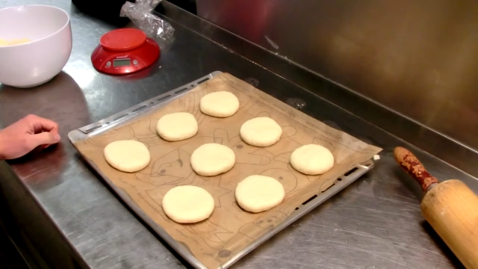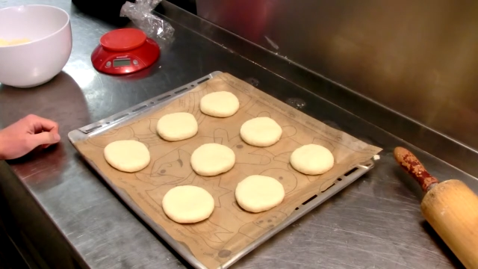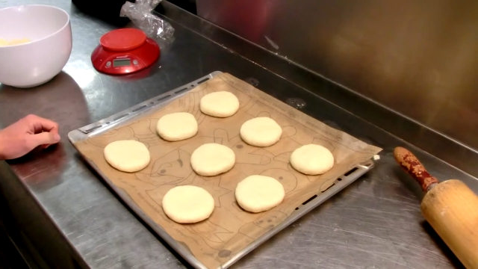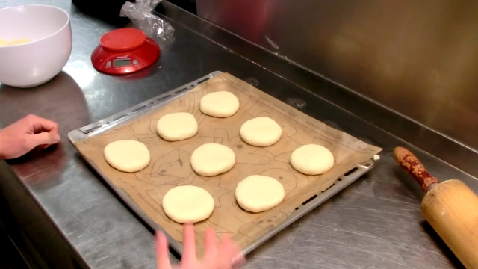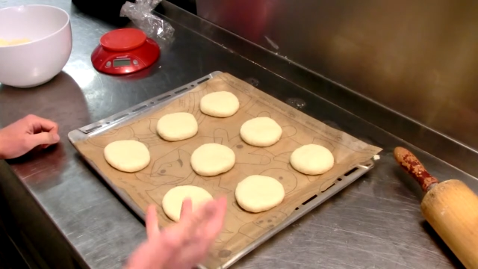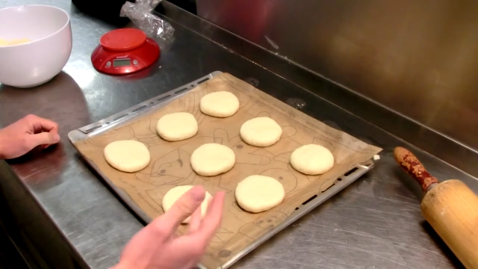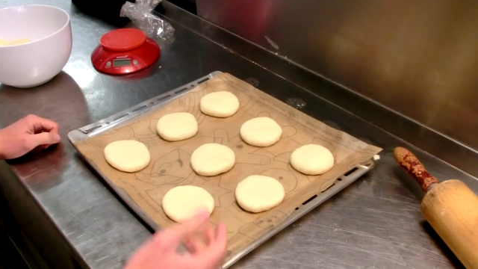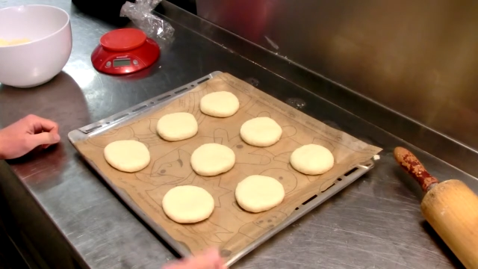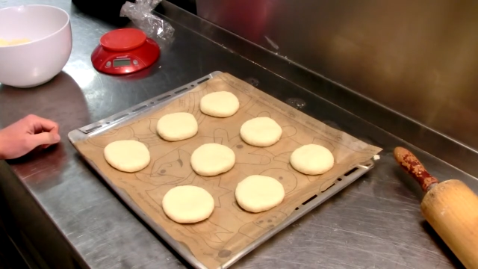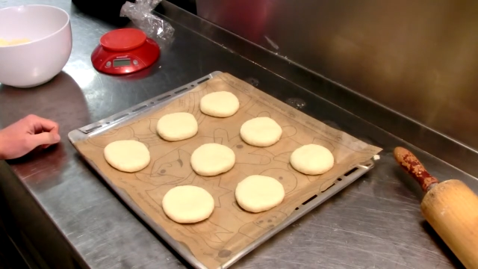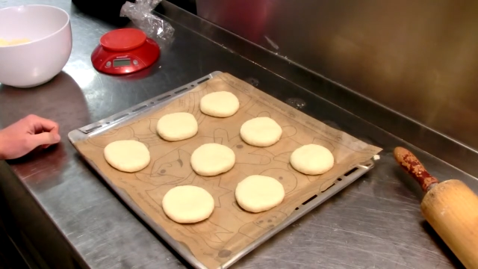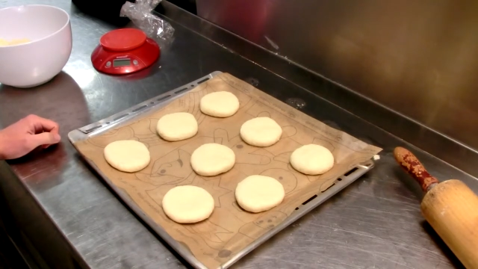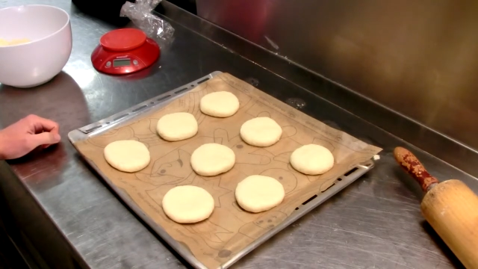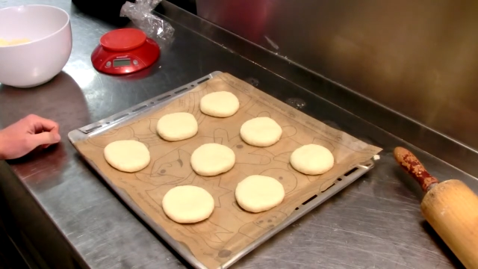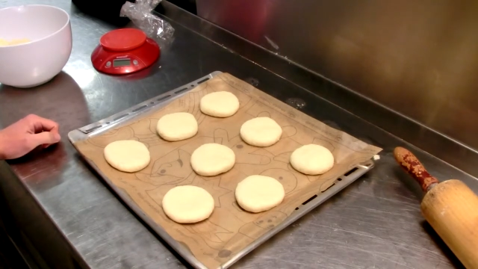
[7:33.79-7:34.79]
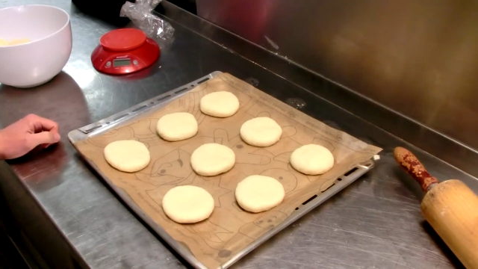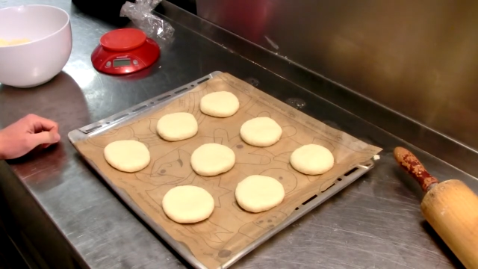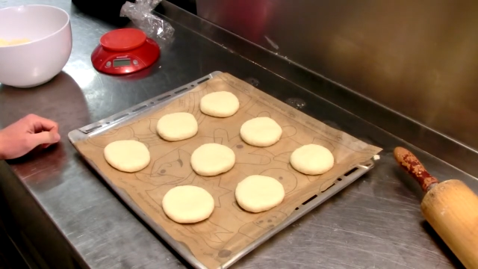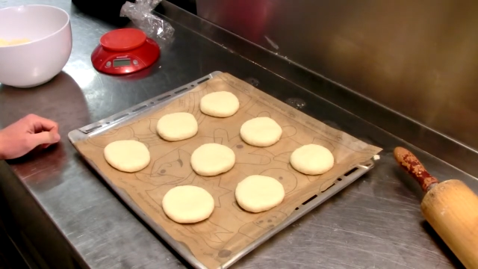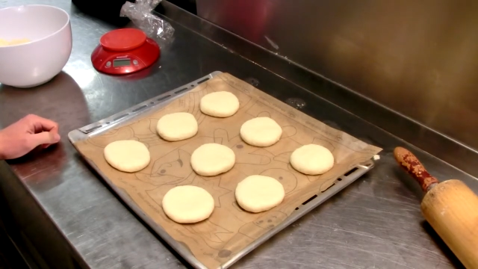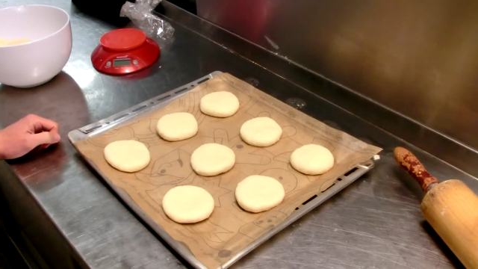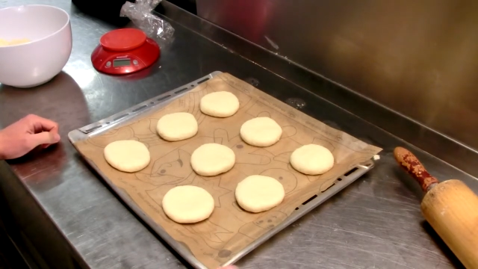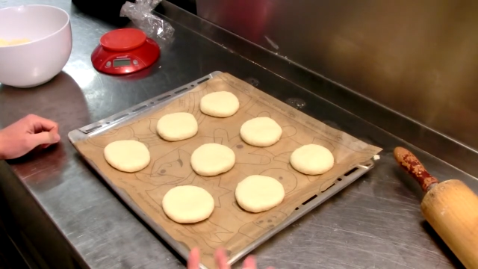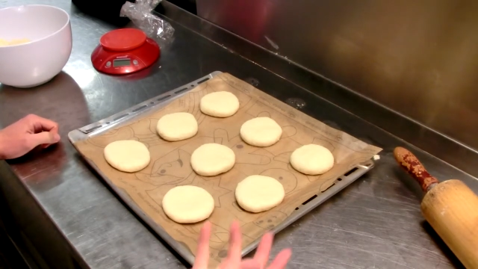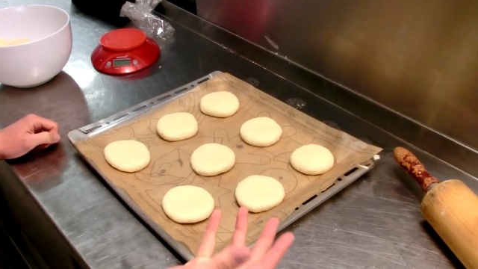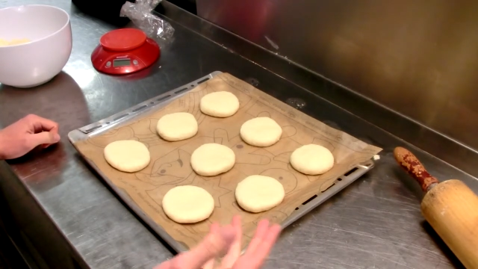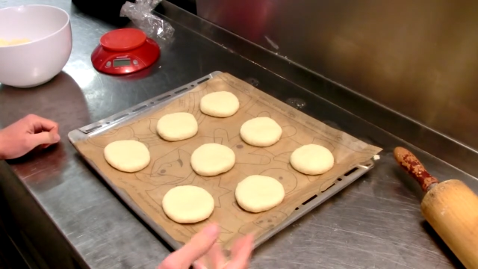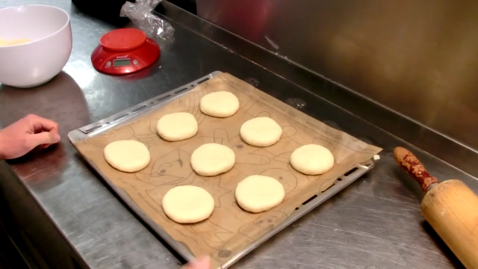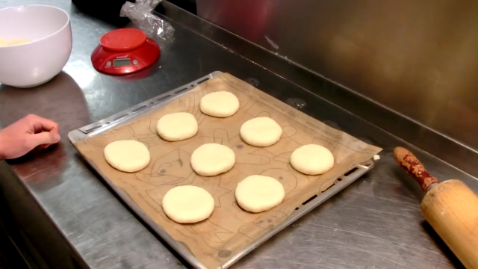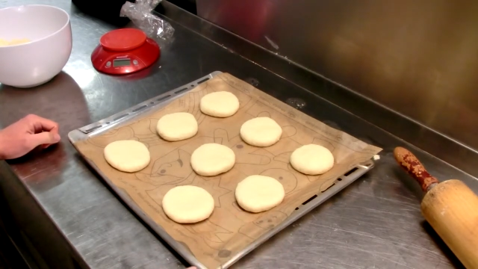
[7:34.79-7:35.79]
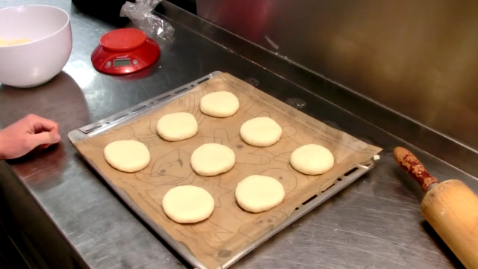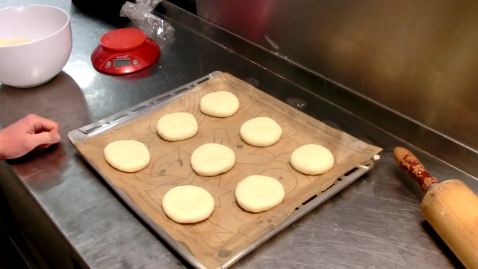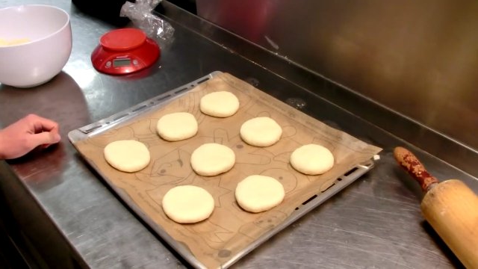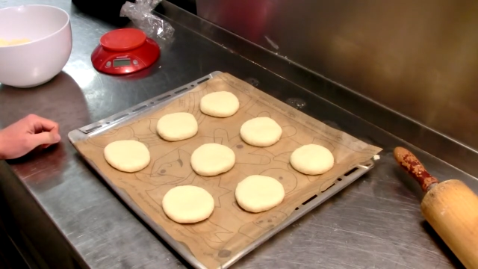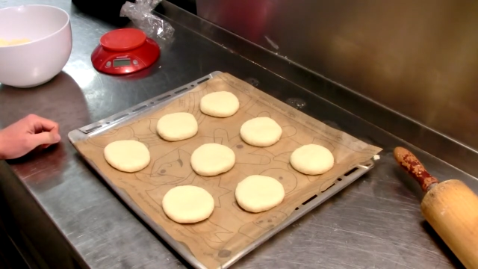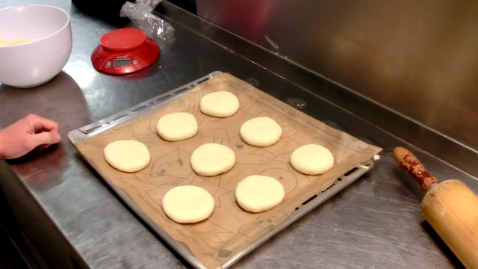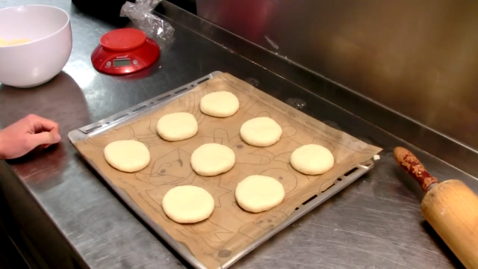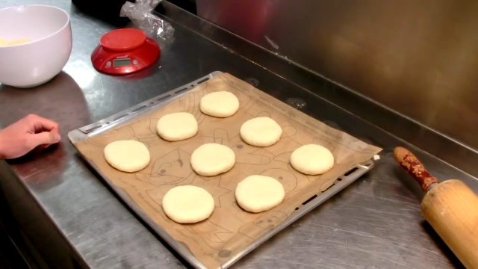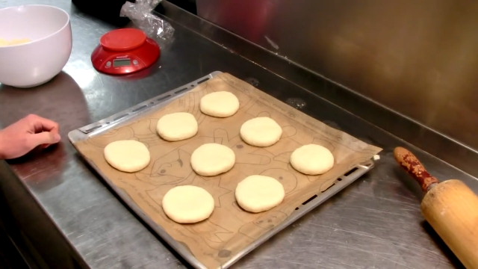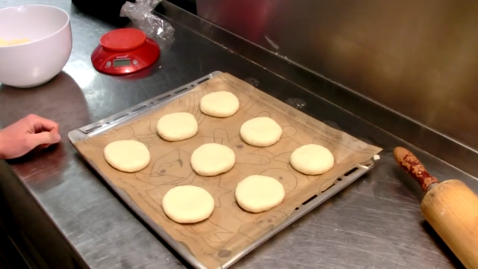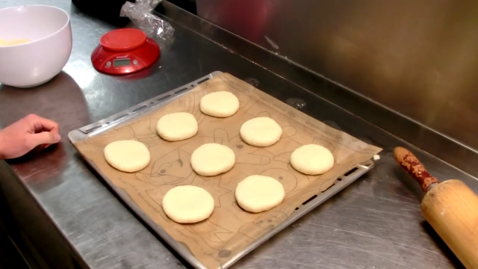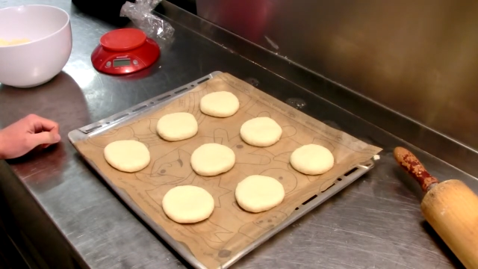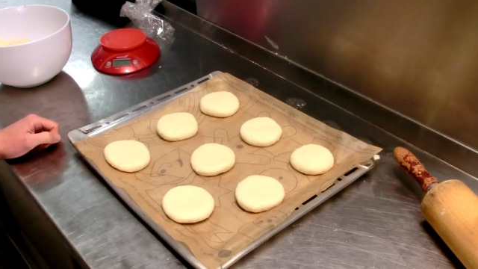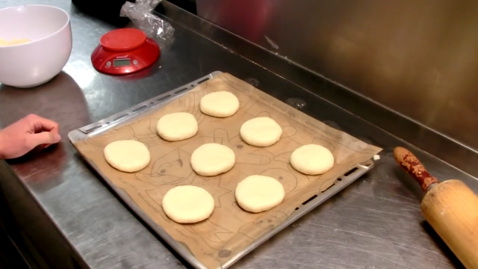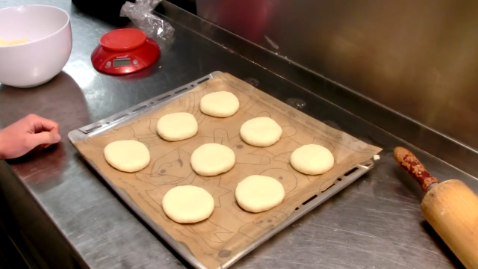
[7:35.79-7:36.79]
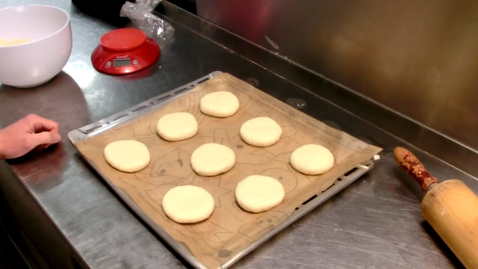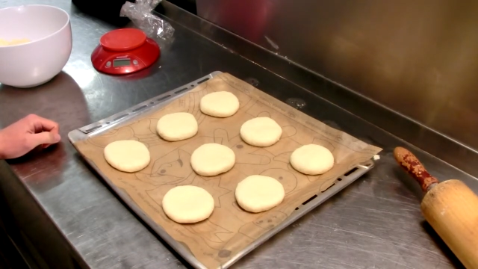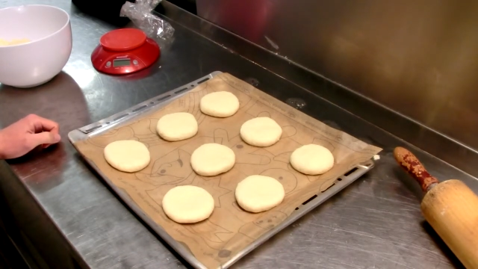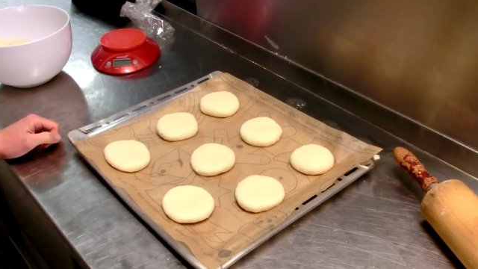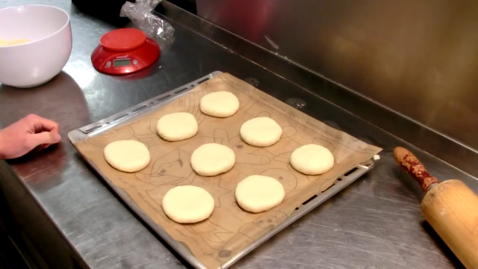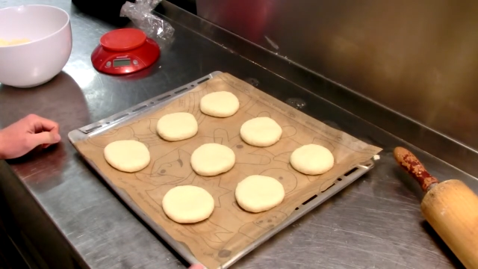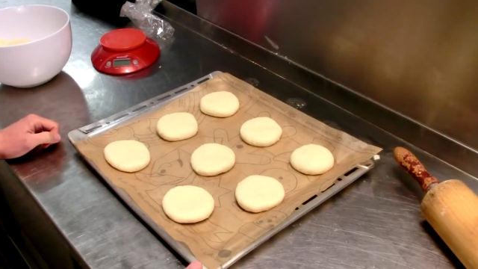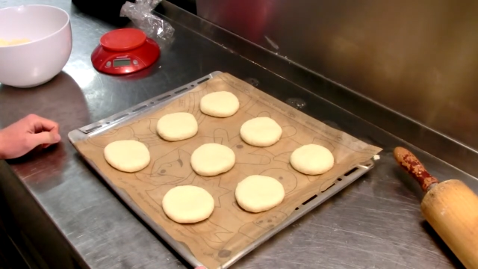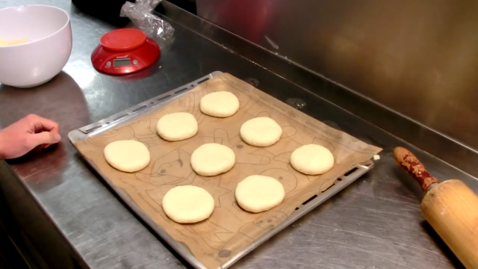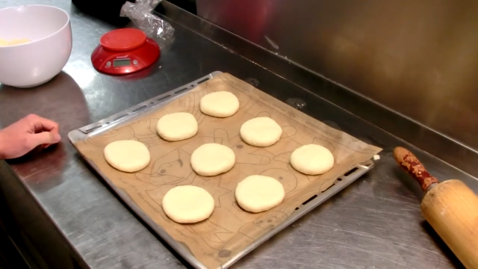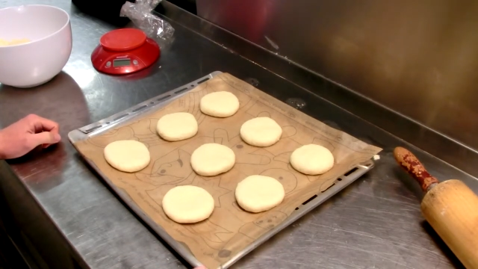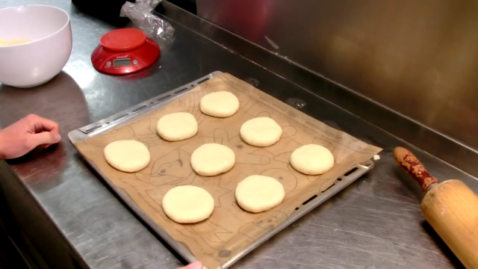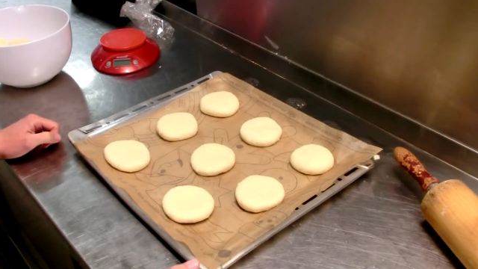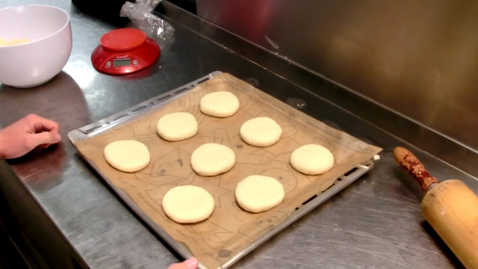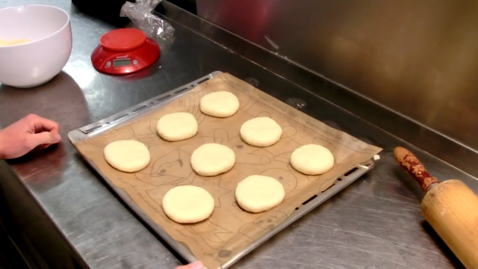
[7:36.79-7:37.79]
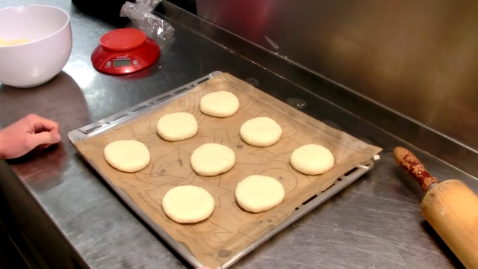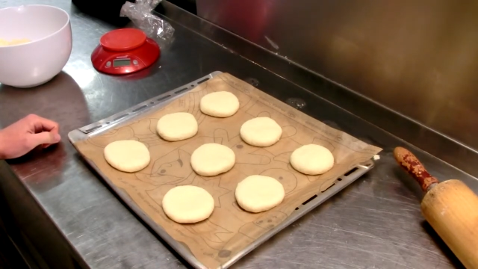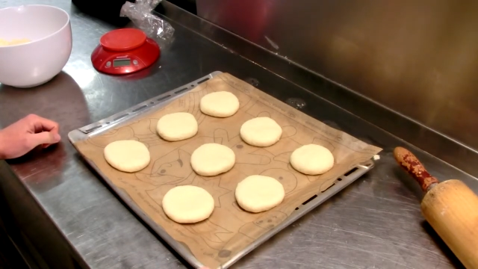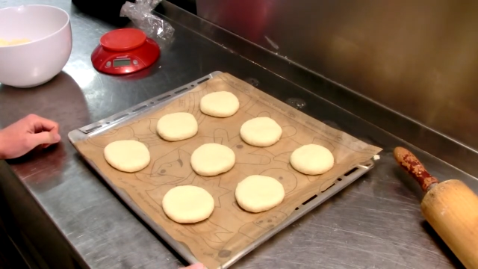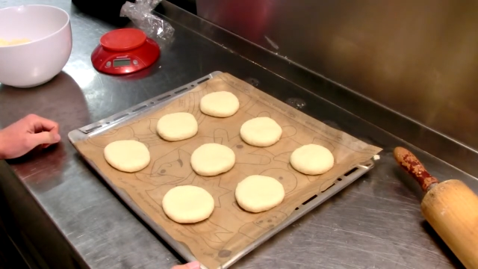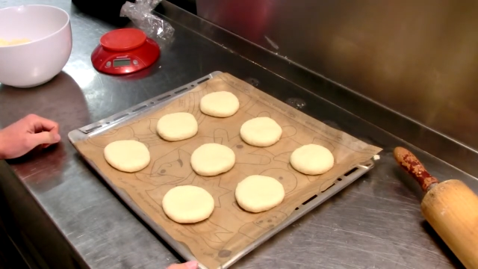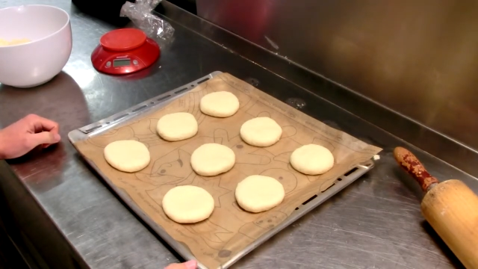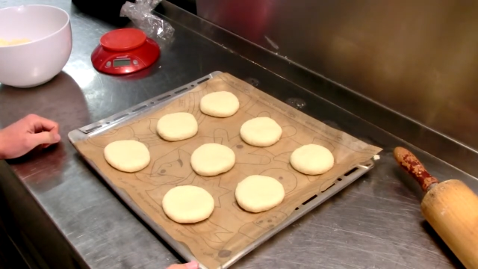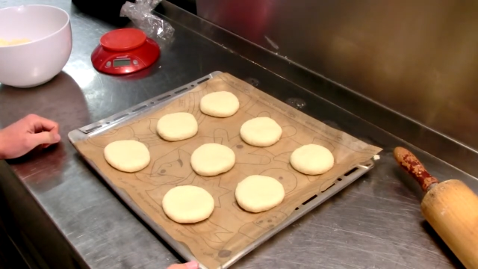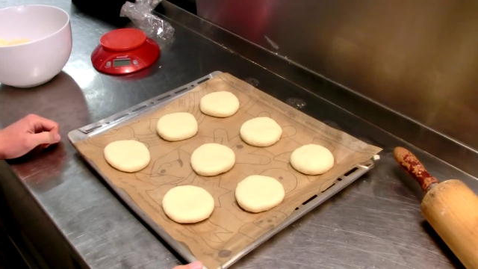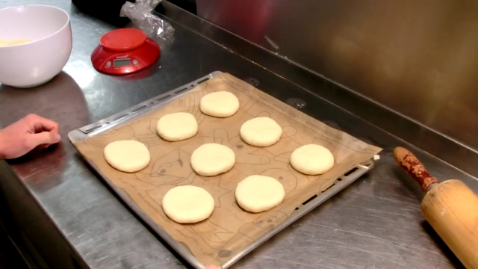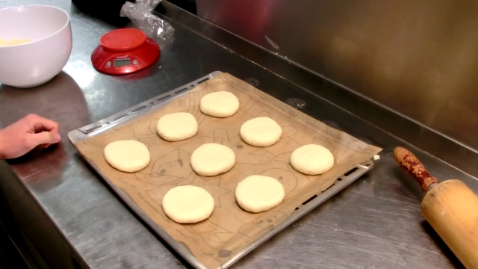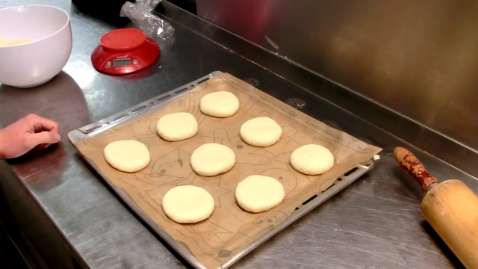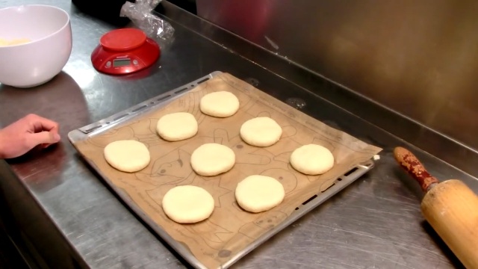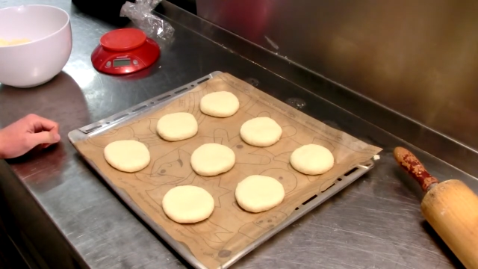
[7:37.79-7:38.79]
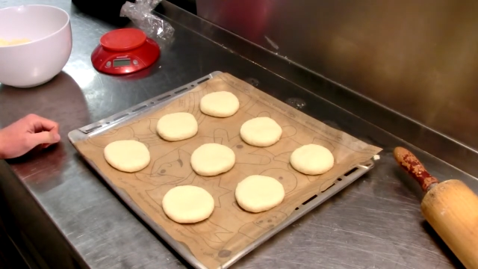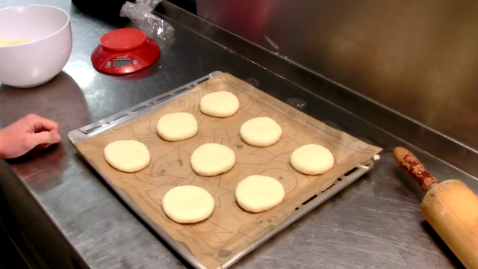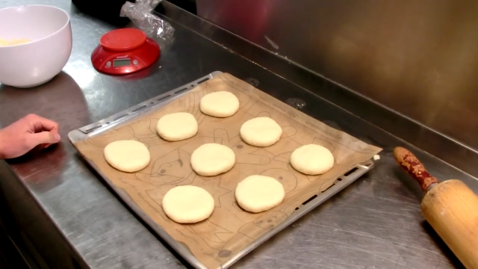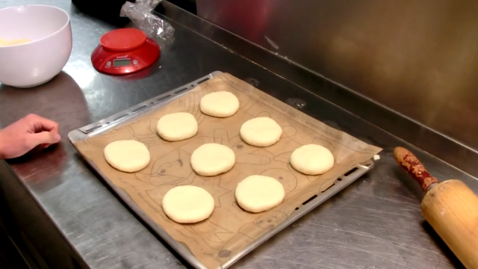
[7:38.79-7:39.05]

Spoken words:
[unreadable: no face in view]